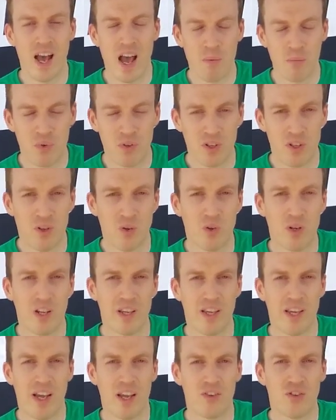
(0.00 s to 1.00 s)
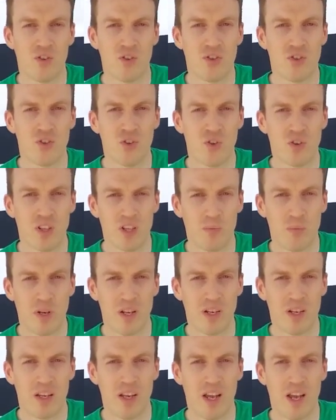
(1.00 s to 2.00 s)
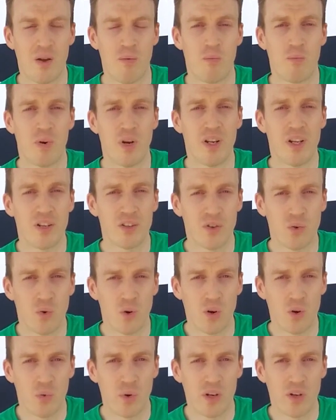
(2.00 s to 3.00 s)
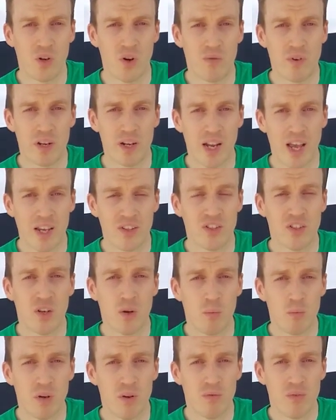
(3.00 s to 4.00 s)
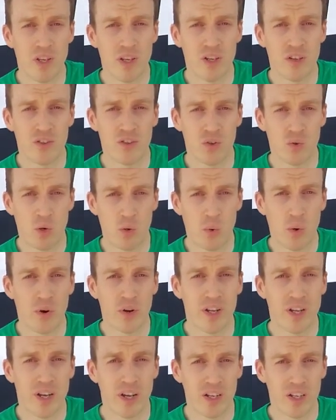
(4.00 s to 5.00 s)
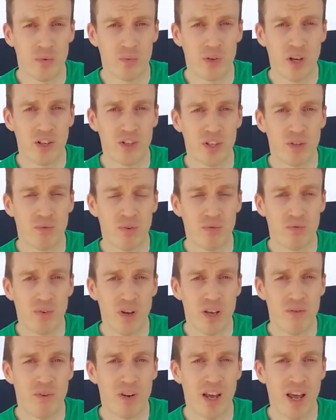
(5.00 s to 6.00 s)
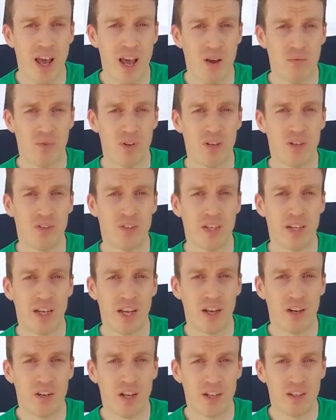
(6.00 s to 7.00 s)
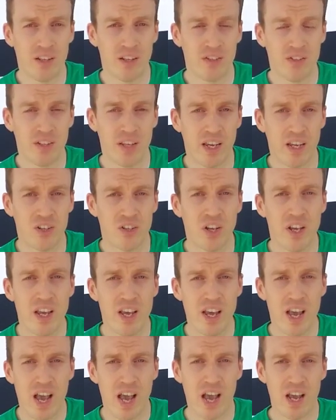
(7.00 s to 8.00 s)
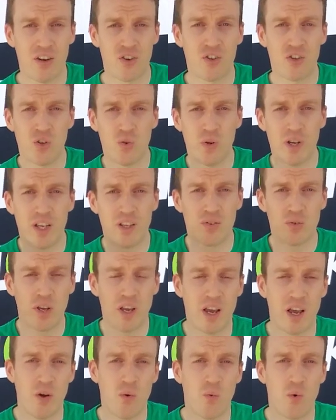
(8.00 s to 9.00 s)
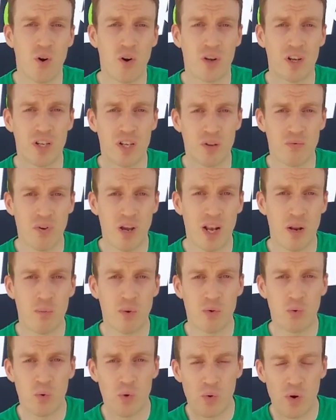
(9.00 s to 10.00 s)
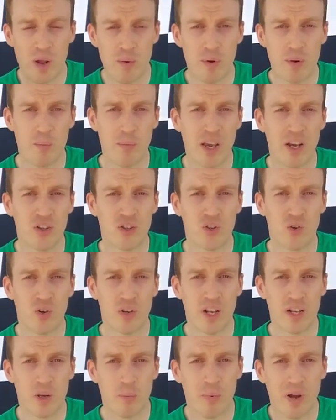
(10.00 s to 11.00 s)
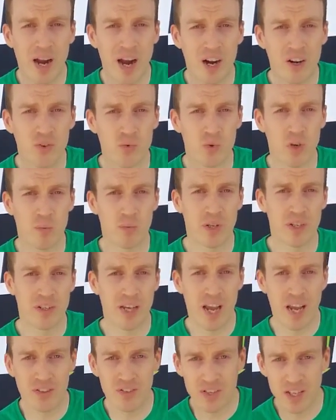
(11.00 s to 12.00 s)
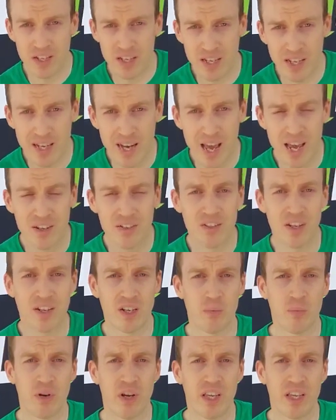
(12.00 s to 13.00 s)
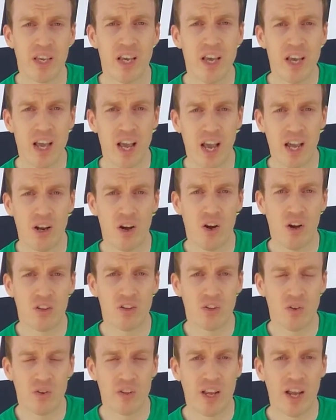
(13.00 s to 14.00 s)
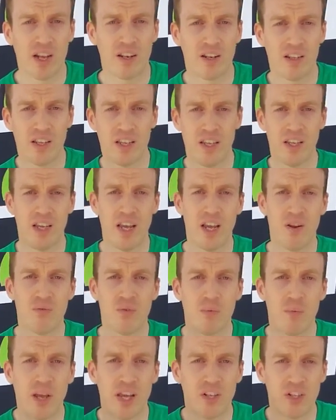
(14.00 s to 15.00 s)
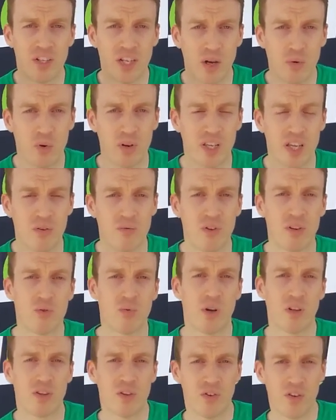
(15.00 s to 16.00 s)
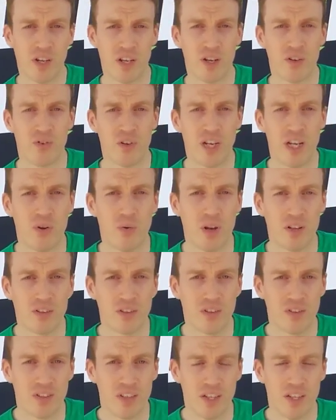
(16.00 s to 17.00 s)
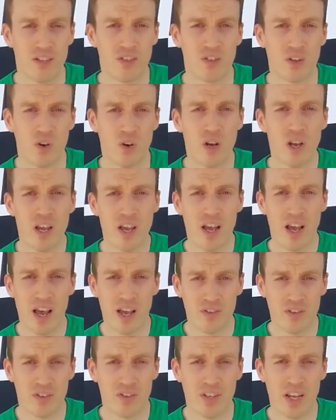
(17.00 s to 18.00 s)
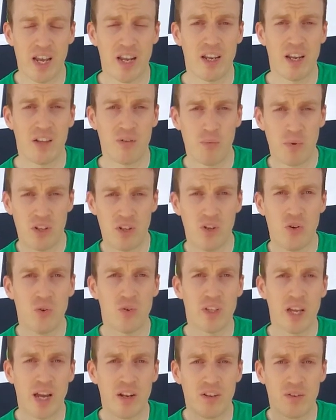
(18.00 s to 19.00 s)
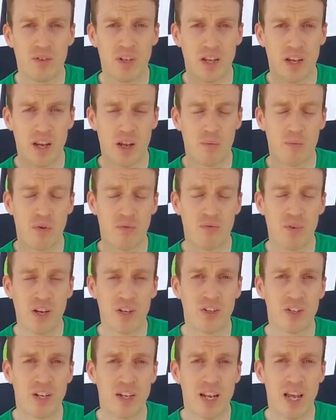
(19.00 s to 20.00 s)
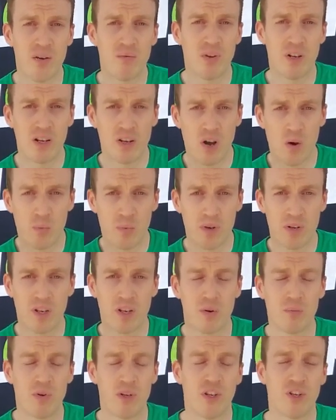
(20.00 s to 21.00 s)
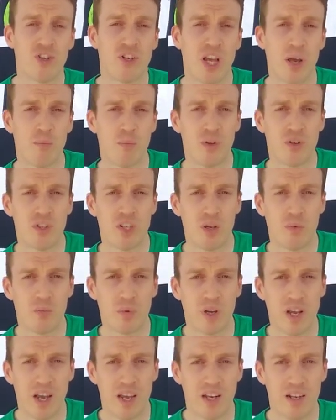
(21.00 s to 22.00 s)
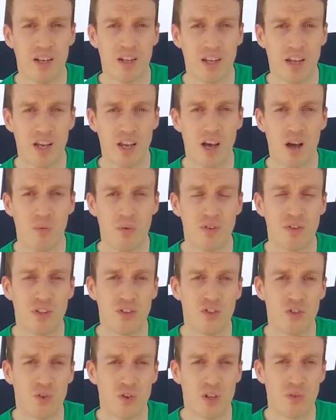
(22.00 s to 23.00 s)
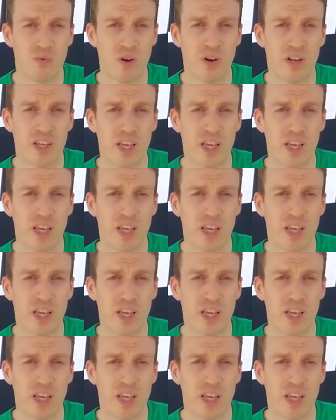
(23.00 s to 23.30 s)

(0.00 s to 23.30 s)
Absolutely, yeah. So Stuart has been brilliant to work with over the last number of years. So we're working on this project for 5.5 years together at this stage, and through his work and development, we were able to make sure that the parts were up to task, that they'd last on the bike, and also that the information that we're given is what the rider really wants to see. So as you said, it's been used at professional level up into the British Championship, and obviously Stuart, a very